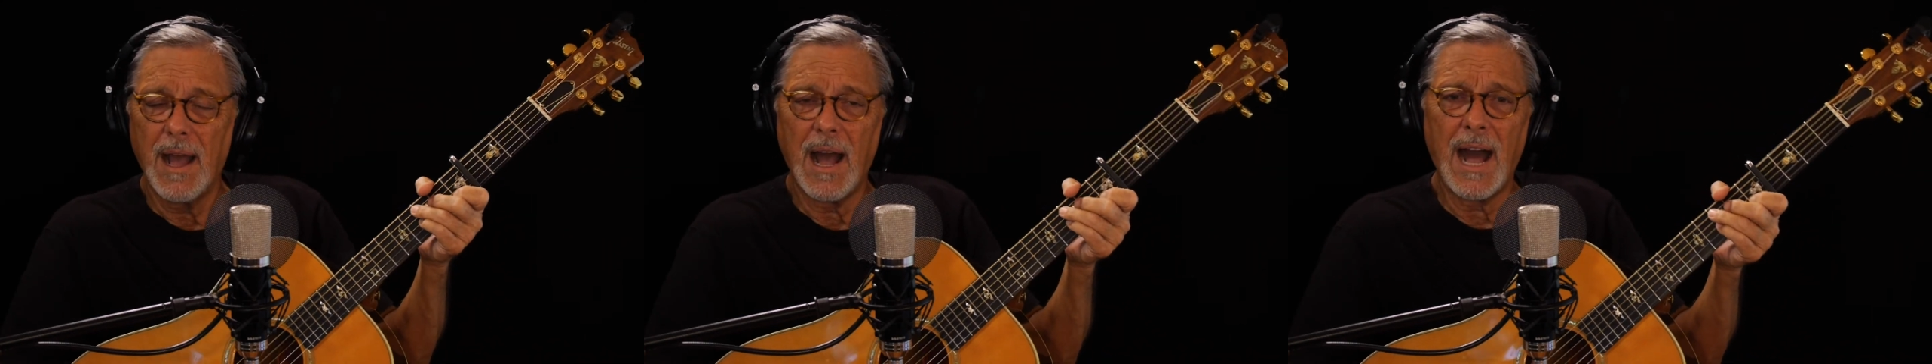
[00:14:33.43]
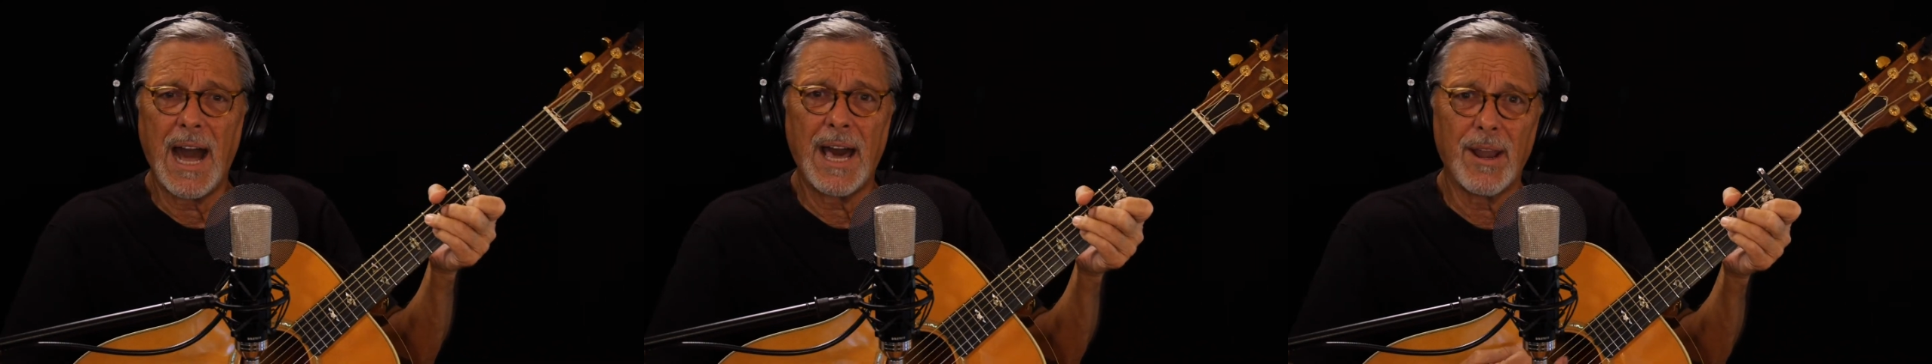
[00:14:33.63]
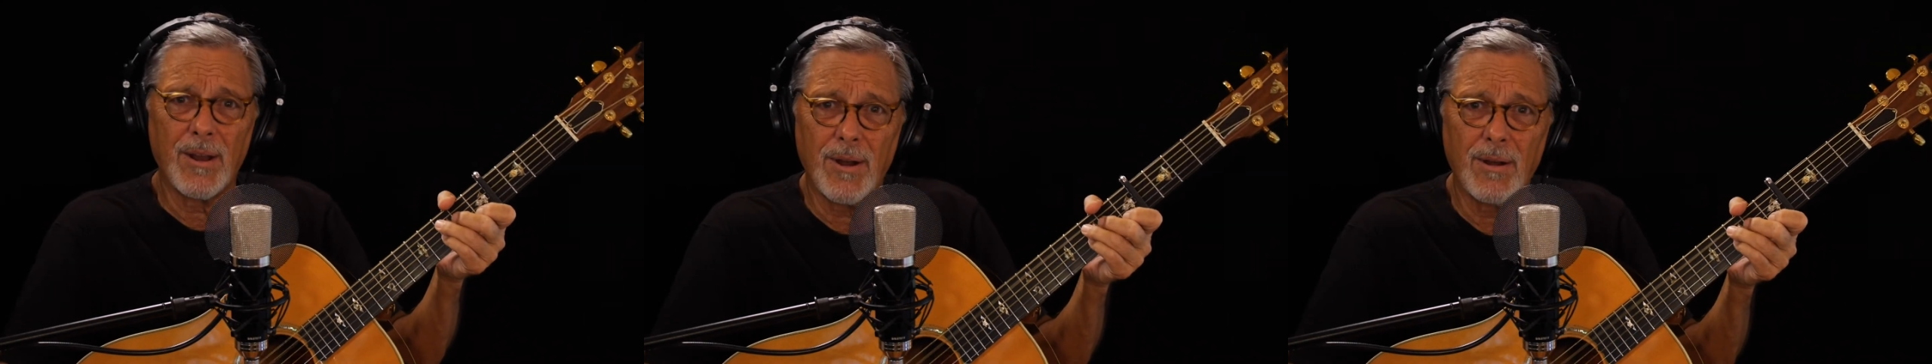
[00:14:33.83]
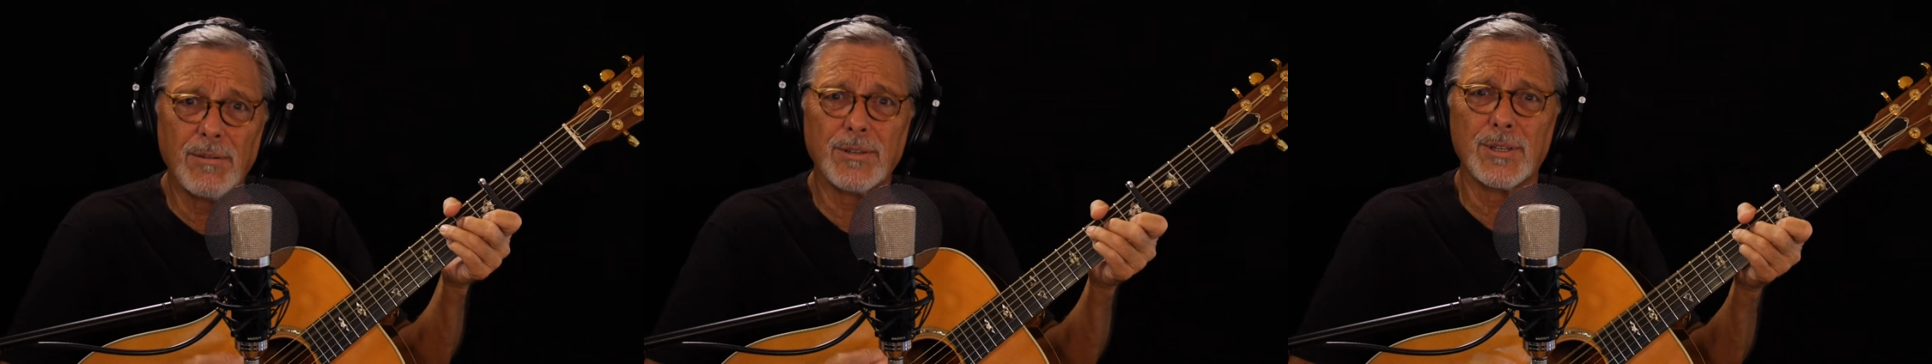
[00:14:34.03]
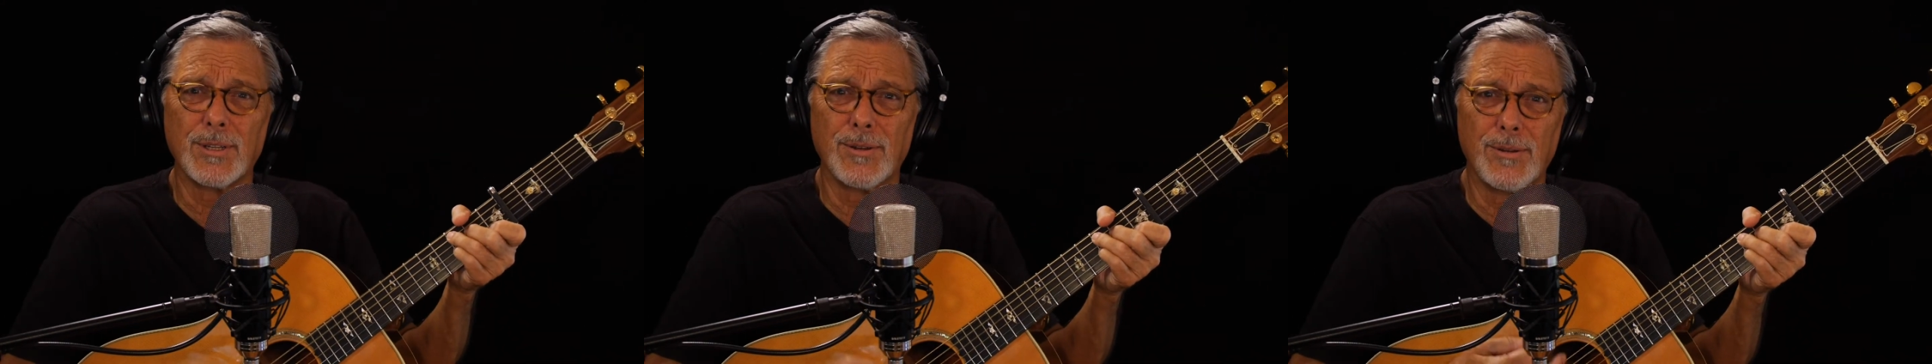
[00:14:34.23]
I
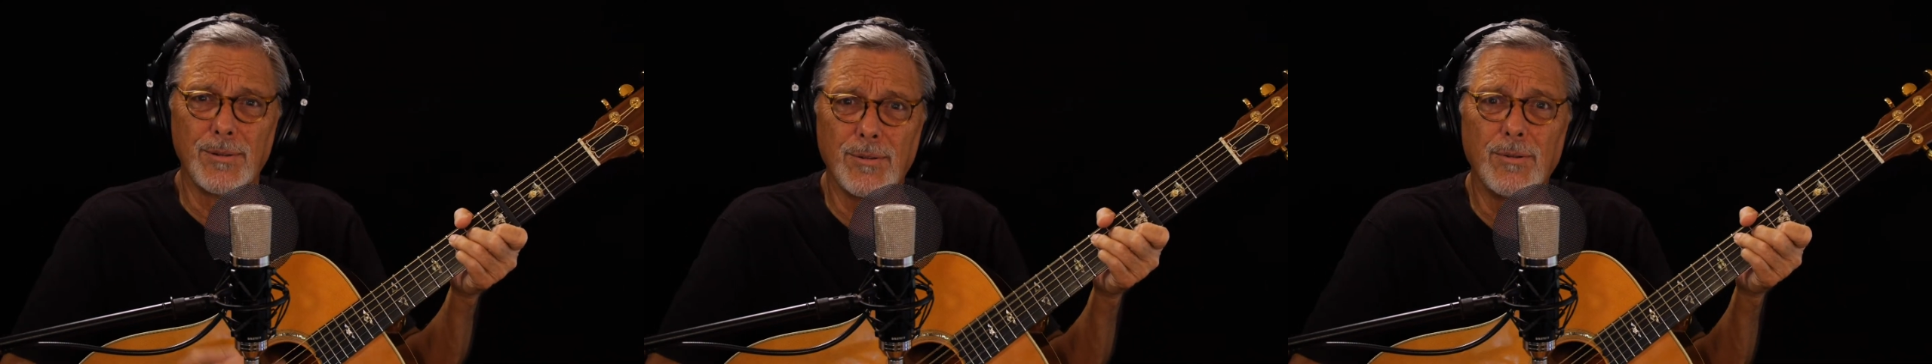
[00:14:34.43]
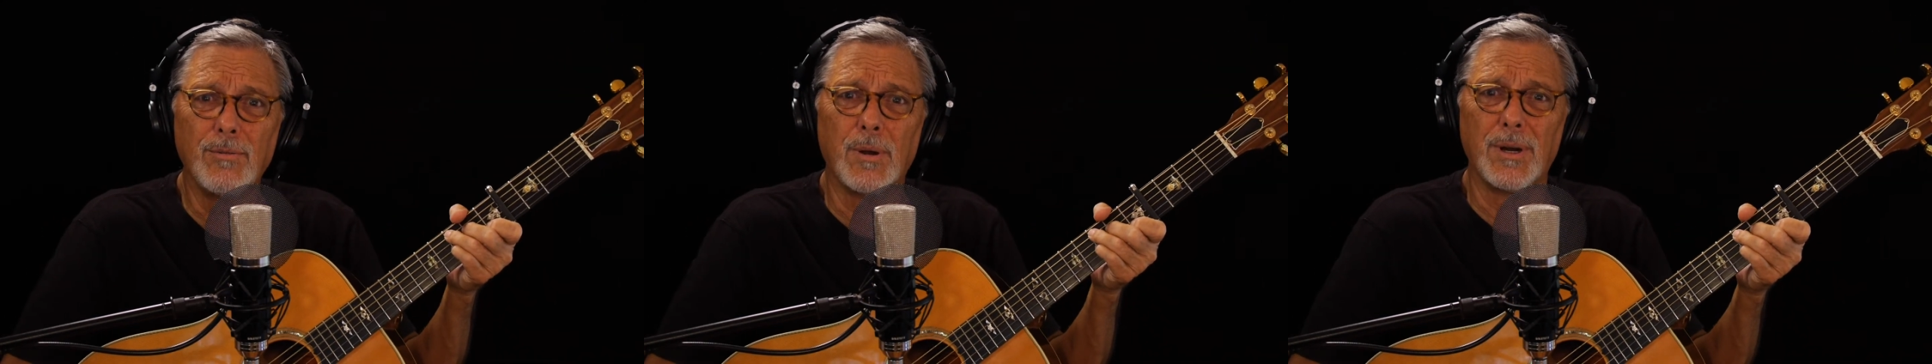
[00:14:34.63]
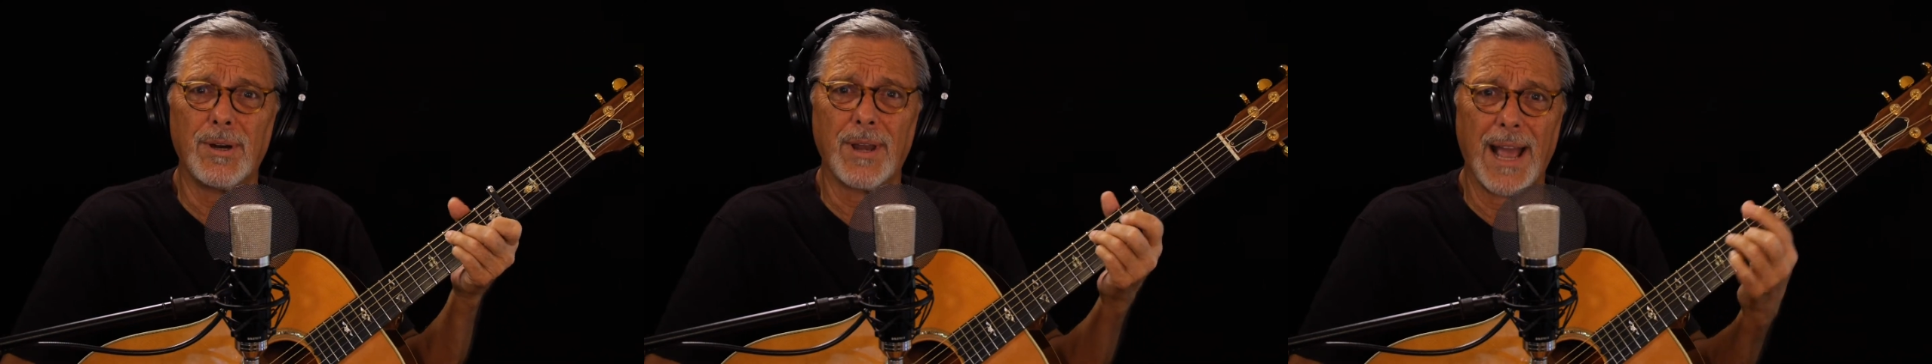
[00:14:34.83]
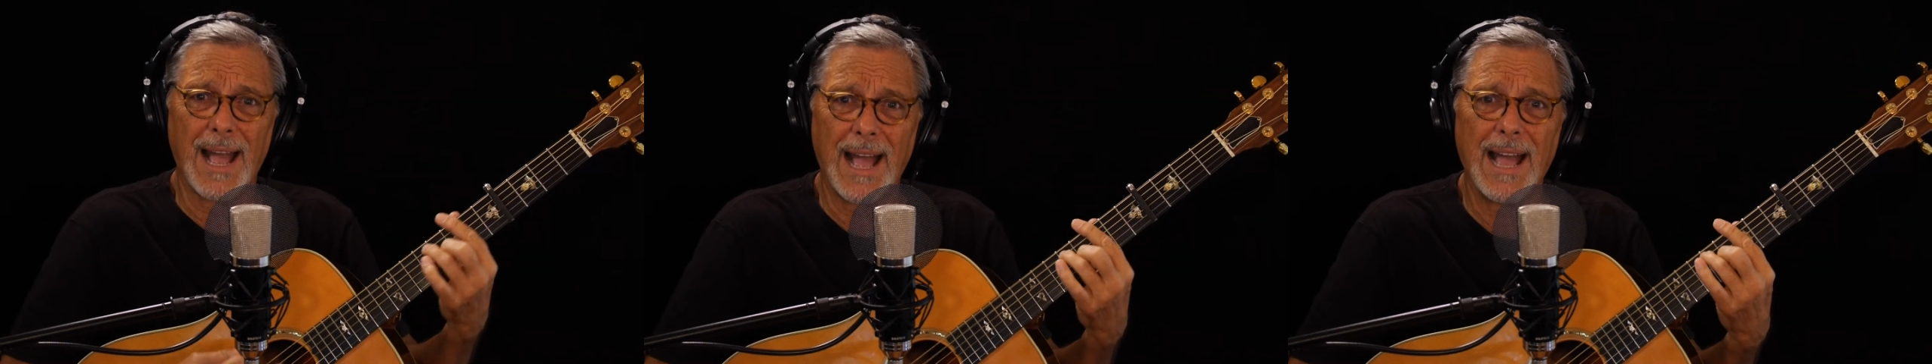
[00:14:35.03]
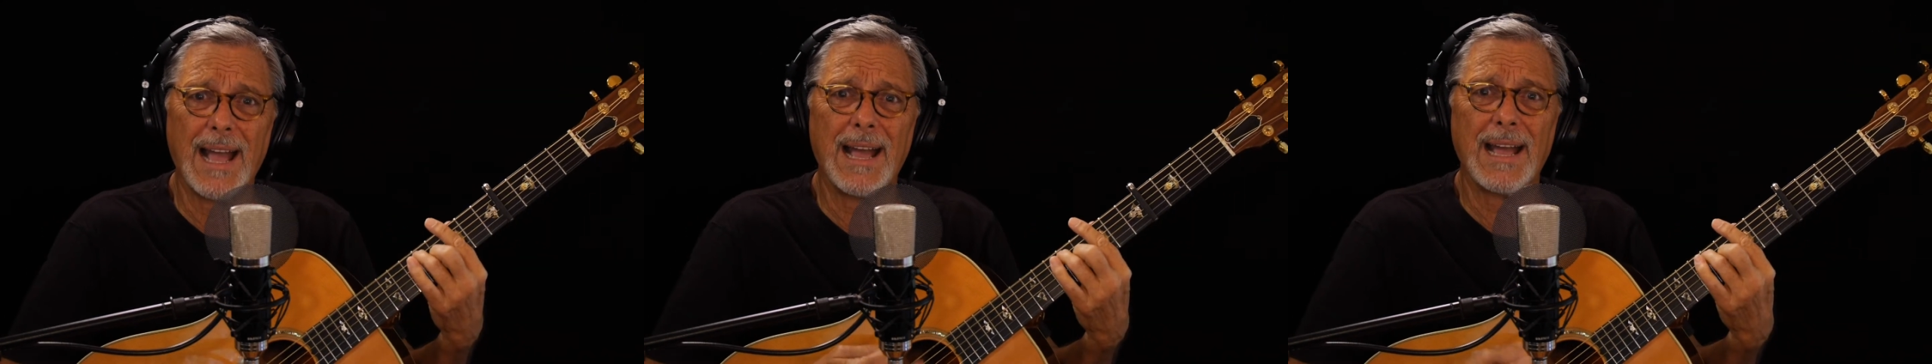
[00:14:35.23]
don't do what
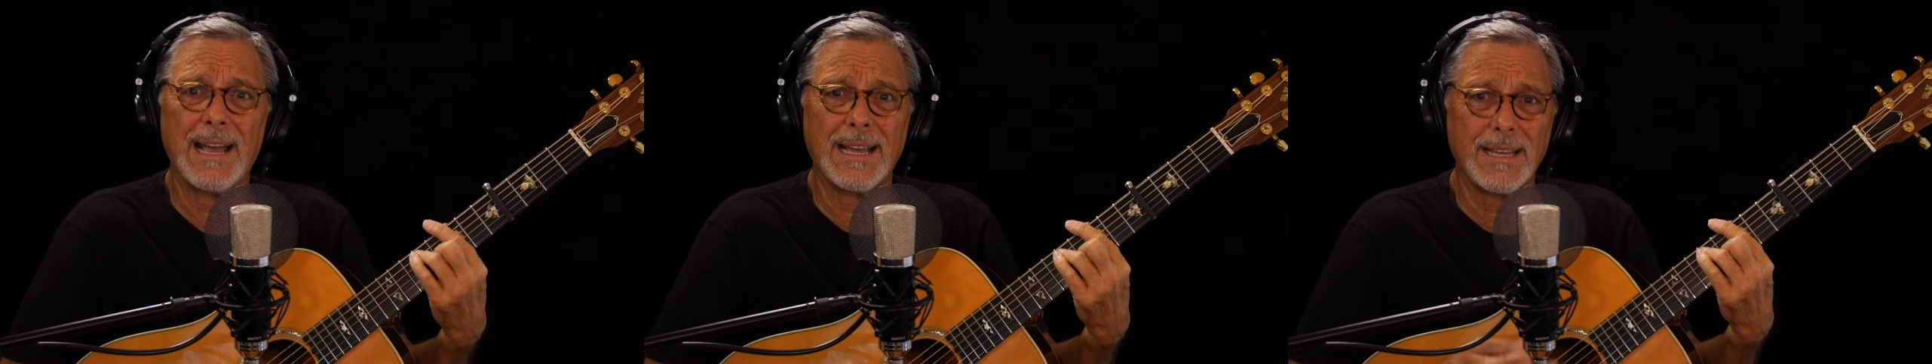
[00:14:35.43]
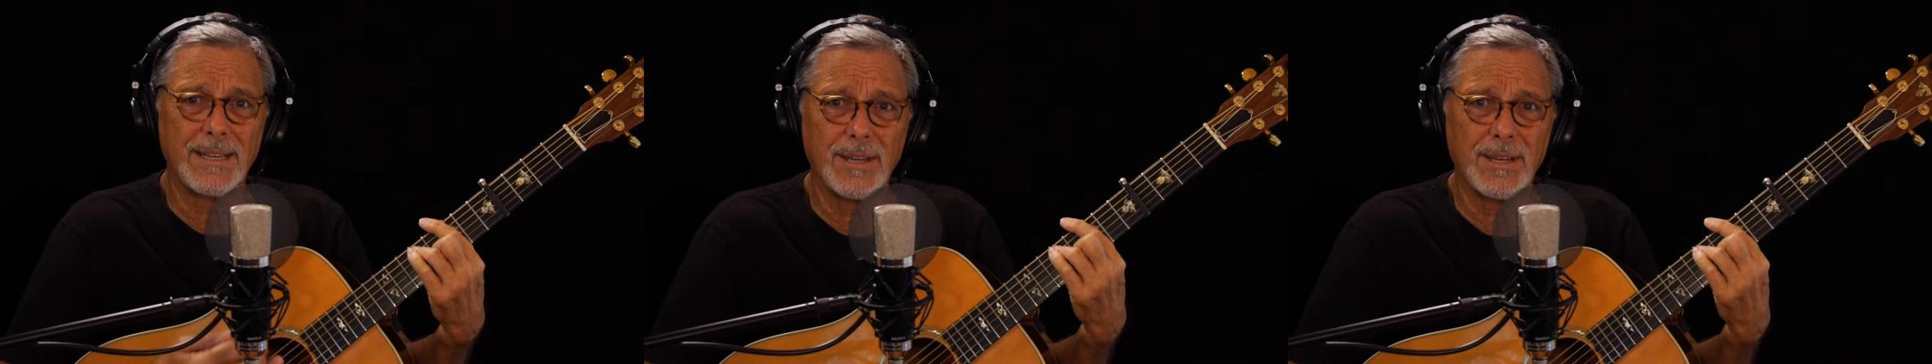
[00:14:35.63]
I